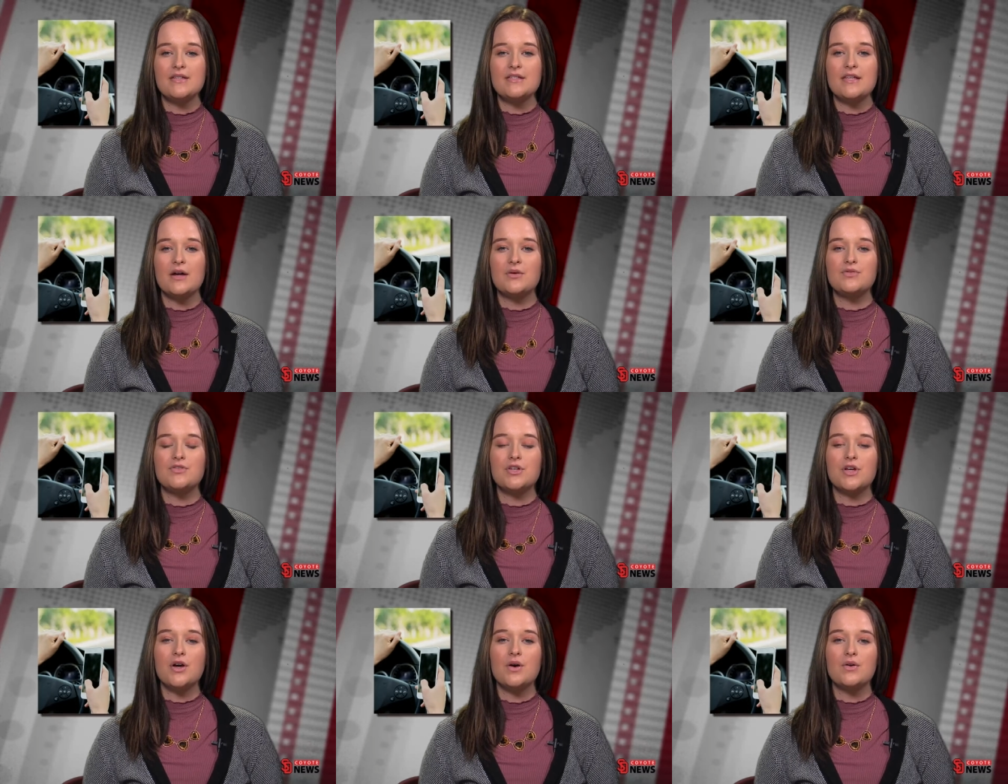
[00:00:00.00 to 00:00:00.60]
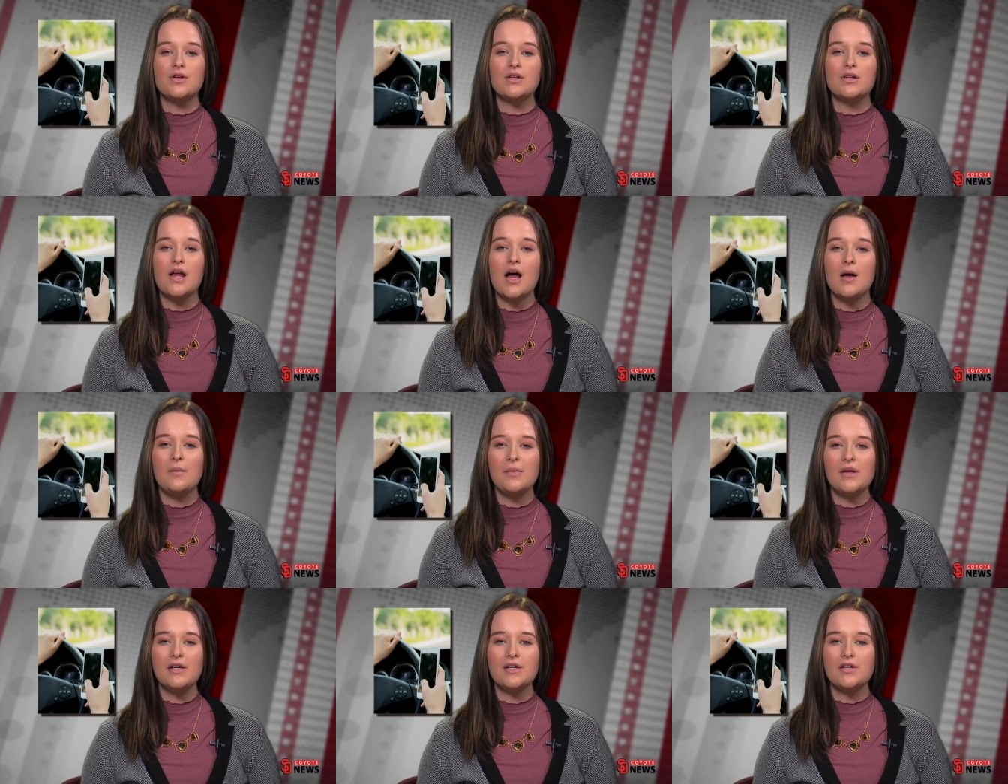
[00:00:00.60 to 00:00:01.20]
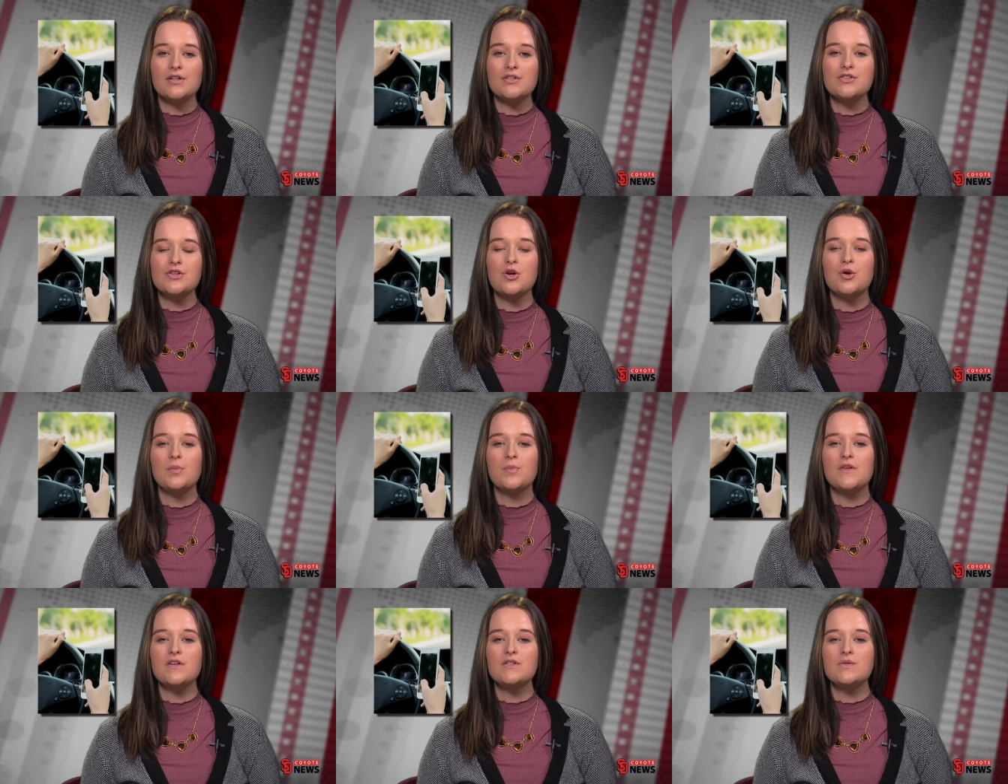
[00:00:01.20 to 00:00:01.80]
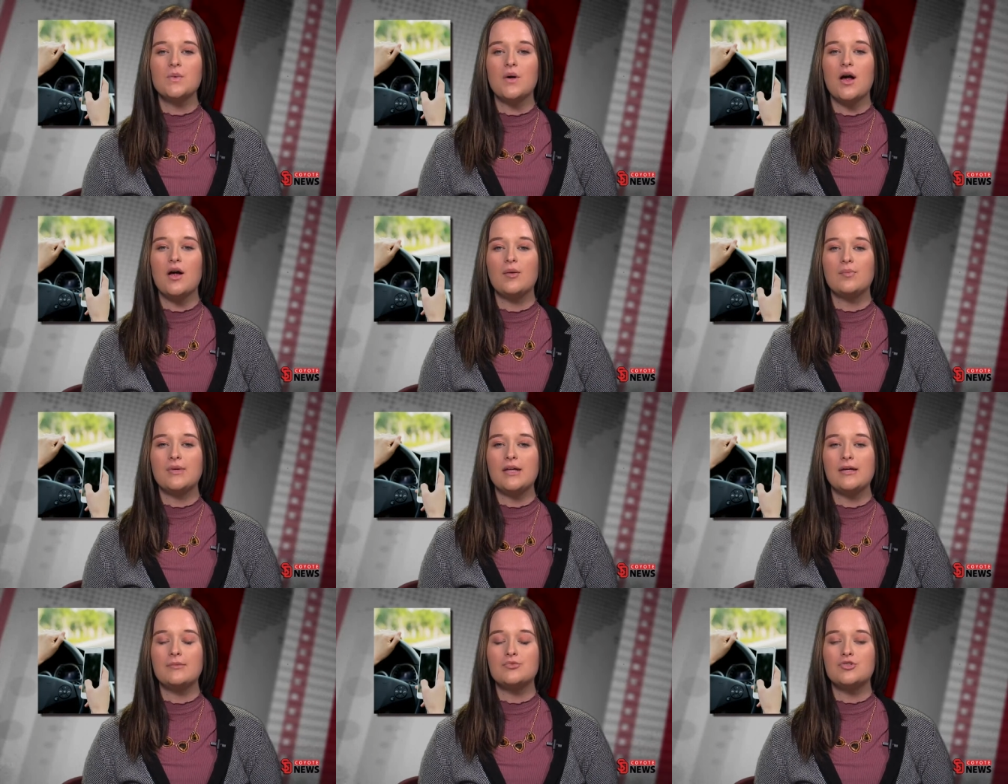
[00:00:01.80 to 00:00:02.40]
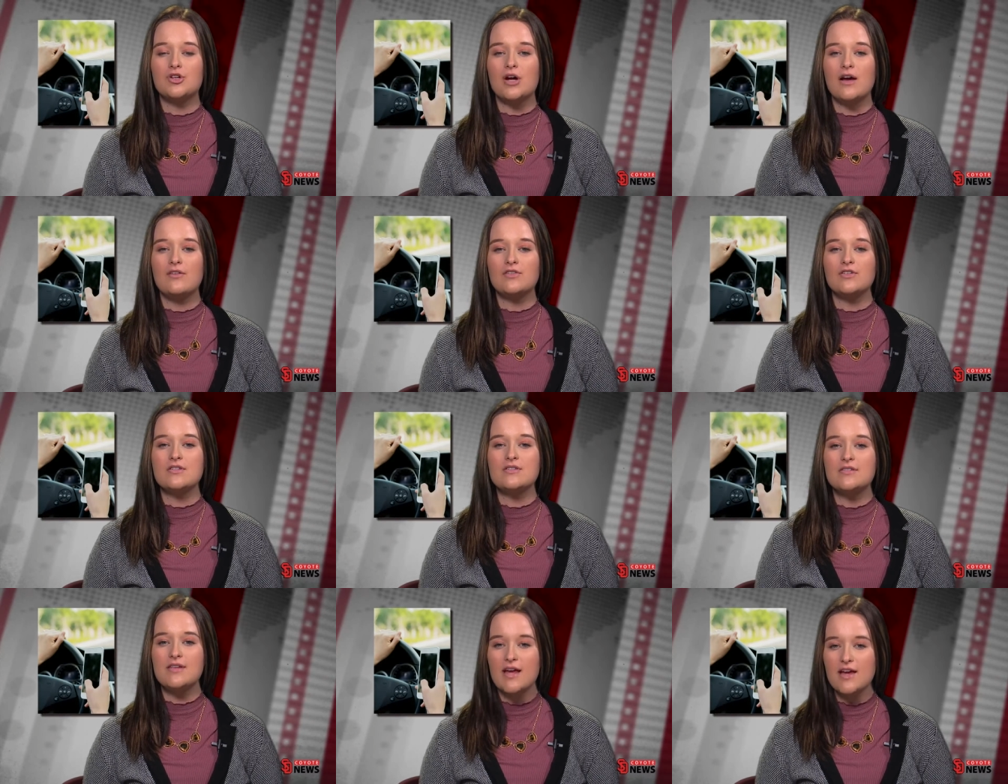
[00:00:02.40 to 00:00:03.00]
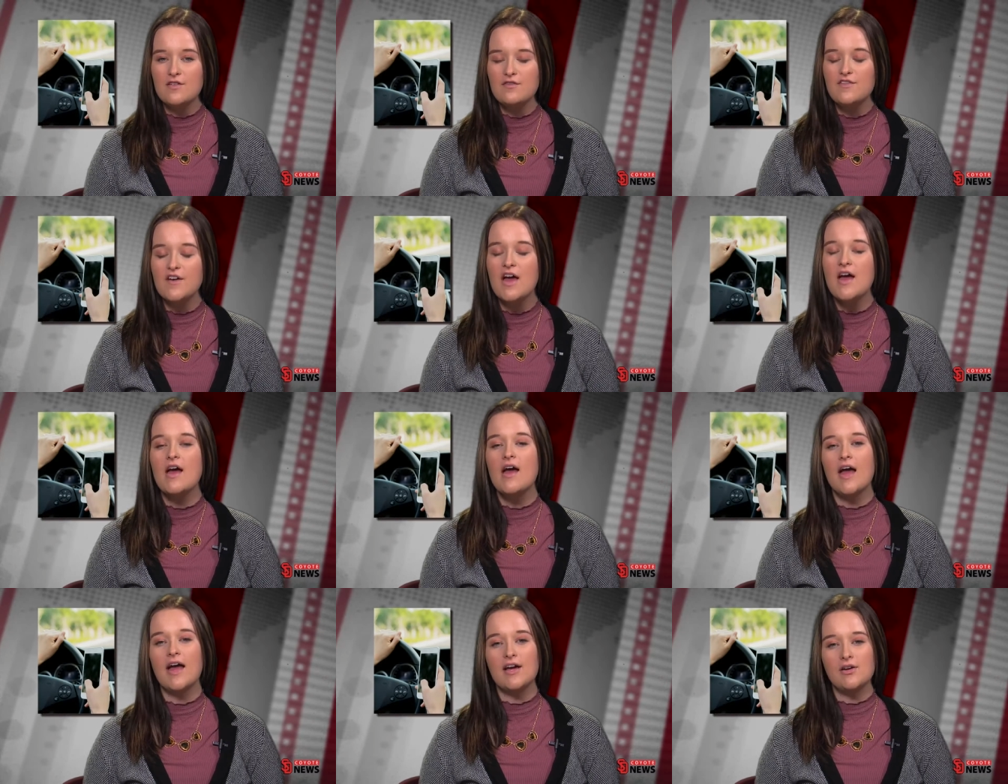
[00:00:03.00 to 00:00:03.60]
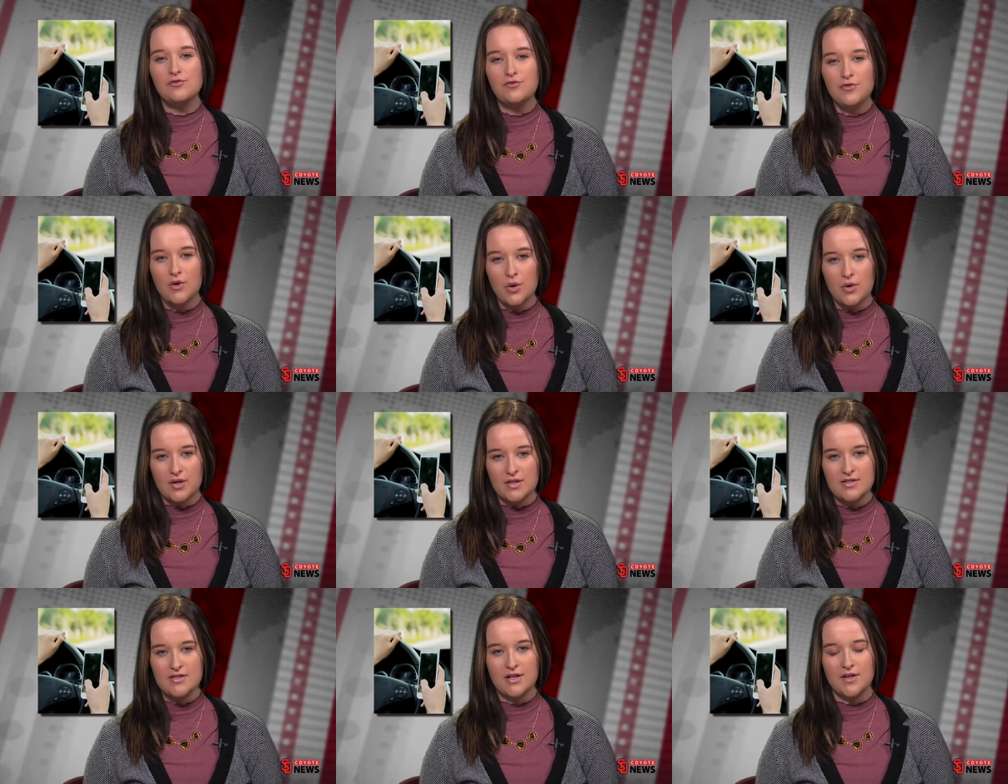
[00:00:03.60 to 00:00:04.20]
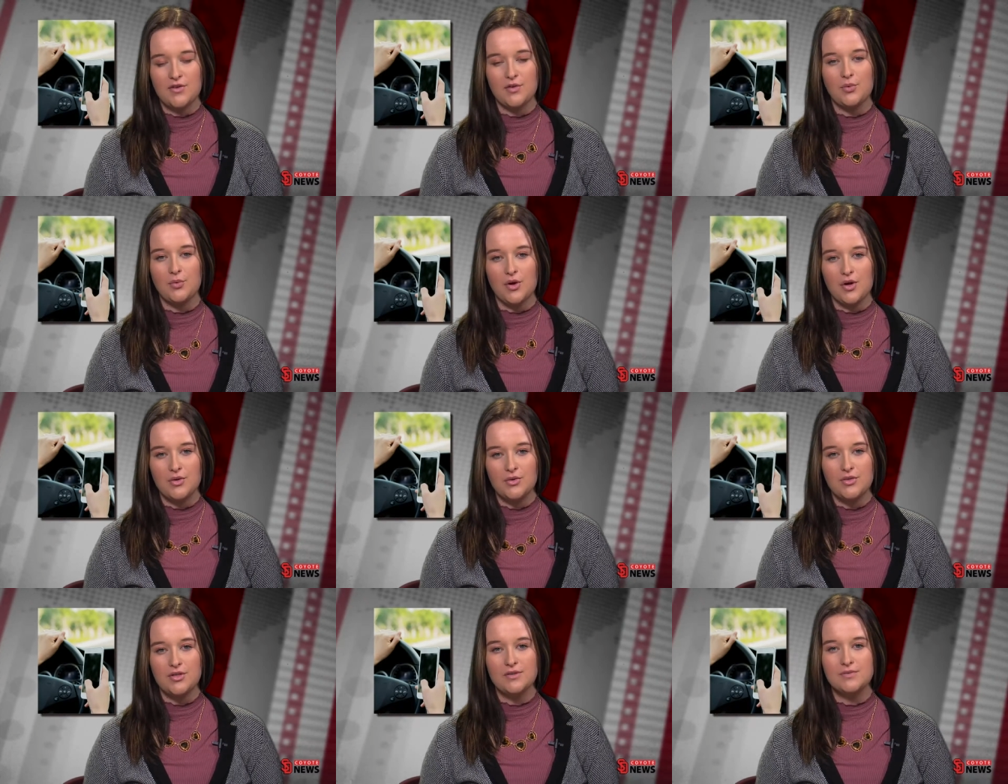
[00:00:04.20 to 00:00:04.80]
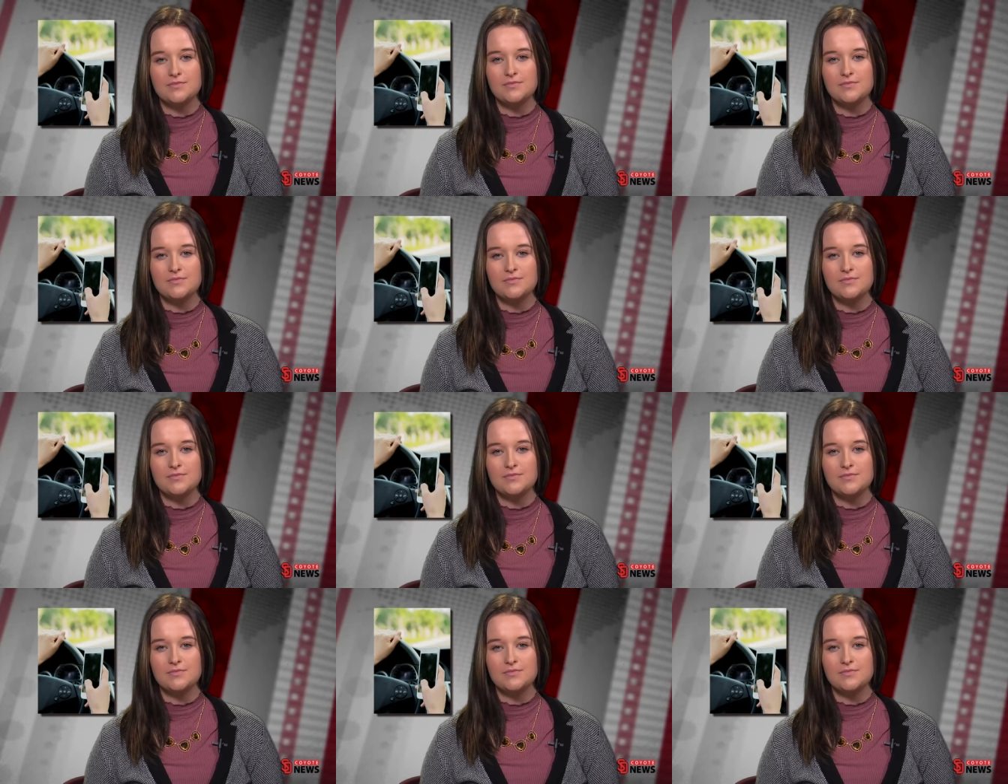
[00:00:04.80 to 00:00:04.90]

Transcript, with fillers: South Dakota lawmakers hope this will help keep drivers safe and focused on the road.